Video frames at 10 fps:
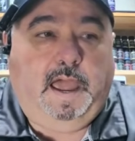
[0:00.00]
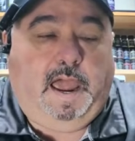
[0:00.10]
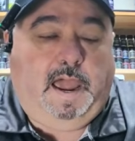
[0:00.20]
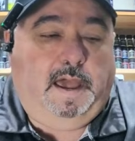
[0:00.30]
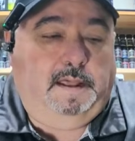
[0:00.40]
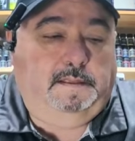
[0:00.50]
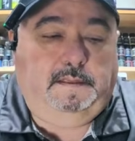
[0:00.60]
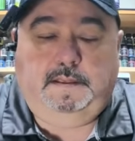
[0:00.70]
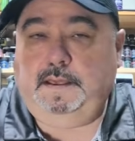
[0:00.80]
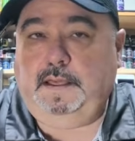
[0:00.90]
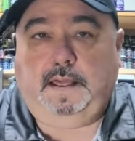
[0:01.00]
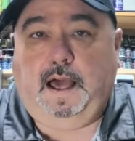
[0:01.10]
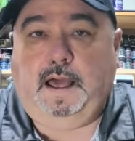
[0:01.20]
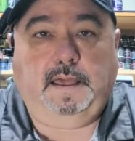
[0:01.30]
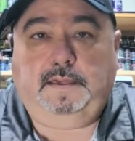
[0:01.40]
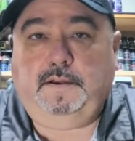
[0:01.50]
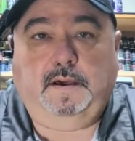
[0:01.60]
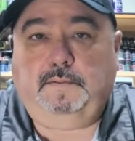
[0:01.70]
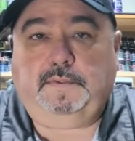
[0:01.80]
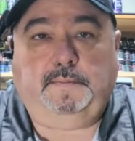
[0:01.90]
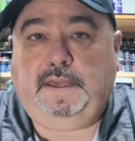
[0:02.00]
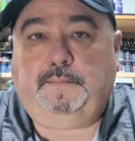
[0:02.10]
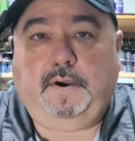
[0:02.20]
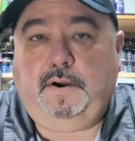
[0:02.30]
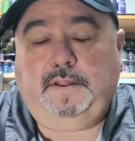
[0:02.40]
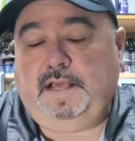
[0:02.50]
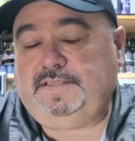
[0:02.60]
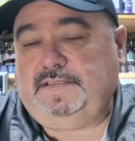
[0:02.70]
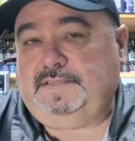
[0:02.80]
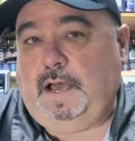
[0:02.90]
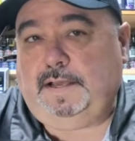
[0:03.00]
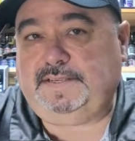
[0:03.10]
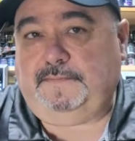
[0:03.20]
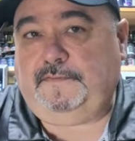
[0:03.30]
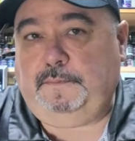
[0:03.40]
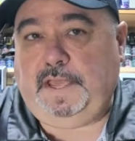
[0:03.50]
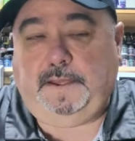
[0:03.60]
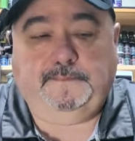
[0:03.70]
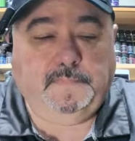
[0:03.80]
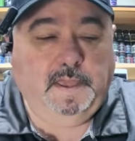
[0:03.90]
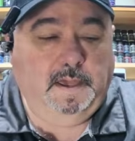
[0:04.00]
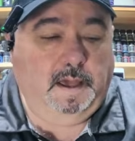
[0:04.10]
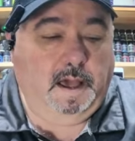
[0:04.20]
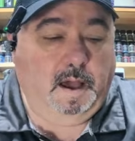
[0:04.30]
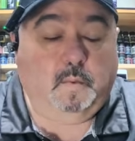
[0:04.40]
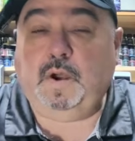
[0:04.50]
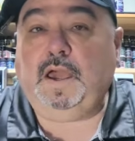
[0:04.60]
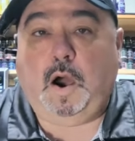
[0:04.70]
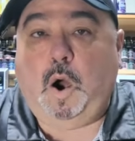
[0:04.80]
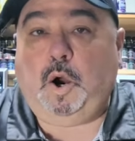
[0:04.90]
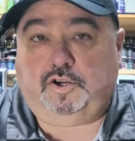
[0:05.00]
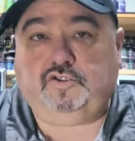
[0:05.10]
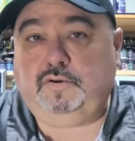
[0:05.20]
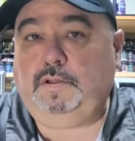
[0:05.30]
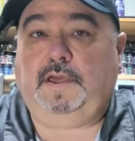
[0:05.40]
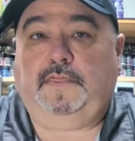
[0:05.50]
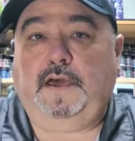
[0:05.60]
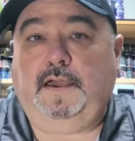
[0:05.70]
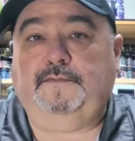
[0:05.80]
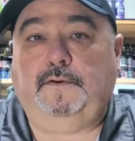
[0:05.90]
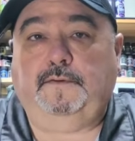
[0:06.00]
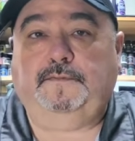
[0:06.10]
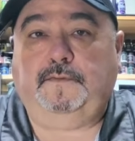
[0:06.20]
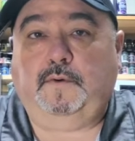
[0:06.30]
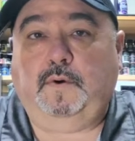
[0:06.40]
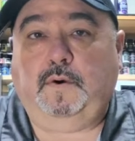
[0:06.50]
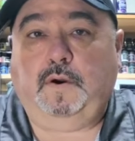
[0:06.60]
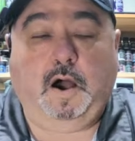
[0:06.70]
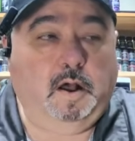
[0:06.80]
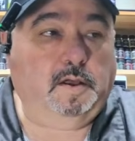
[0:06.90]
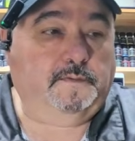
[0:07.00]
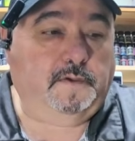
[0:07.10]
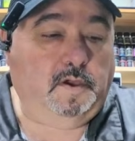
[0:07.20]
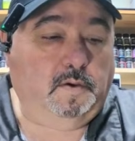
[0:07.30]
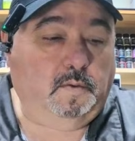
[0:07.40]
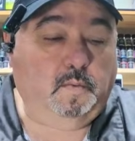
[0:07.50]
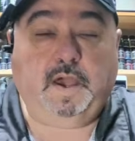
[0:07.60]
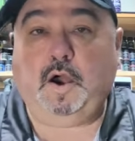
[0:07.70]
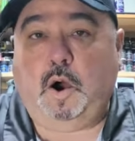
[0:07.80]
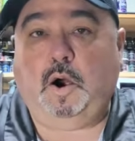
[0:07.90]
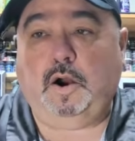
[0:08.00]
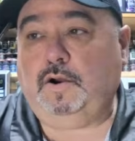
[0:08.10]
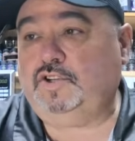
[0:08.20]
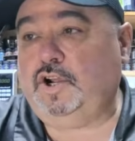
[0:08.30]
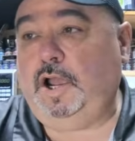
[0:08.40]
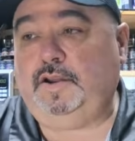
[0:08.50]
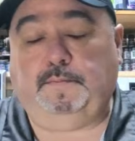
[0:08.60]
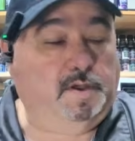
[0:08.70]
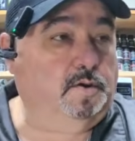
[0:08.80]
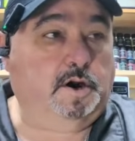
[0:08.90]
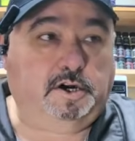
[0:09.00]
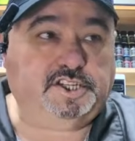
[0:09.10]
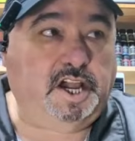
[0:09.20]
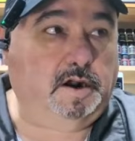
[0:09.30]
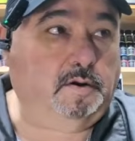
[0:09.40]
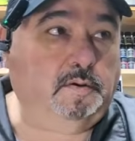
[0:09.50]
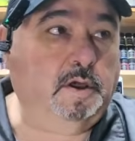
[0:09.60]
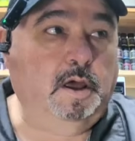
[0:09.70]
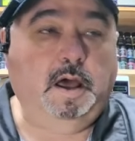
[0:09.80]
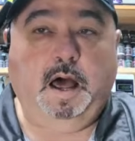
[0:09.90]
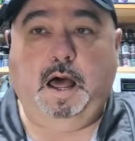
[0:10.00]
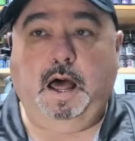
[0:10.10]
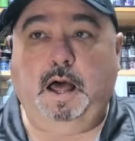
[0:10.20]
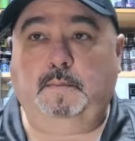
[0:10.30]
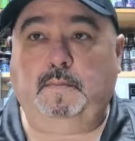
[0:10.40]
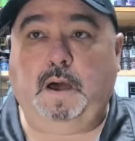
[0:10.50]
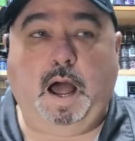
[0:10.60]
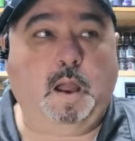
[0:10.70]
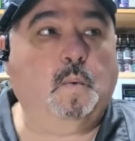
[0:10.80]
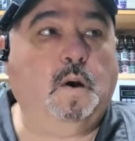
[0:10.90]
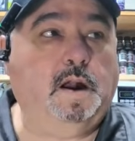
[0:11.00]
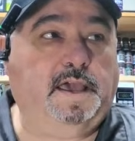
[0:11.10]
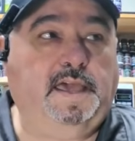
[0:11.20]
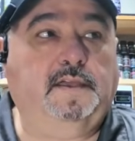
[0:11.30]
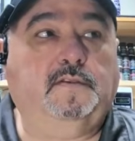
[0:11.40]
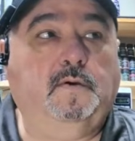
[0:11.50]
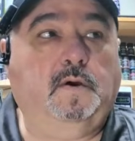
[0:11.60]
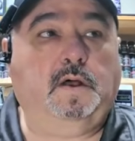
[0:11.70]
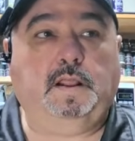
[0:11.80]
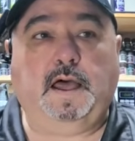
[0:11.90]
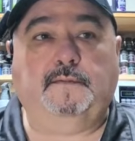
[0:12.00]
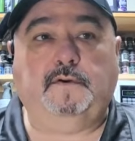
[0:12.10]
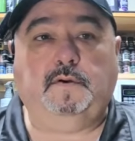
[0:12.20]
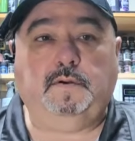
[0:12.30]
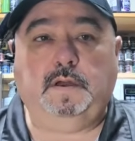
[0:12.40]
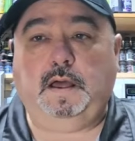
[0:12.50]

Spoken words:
and I, you know, to be a part of that's just awesome for me. We are truly thankful for all of you. We are trying to build our channel. I want to get to a level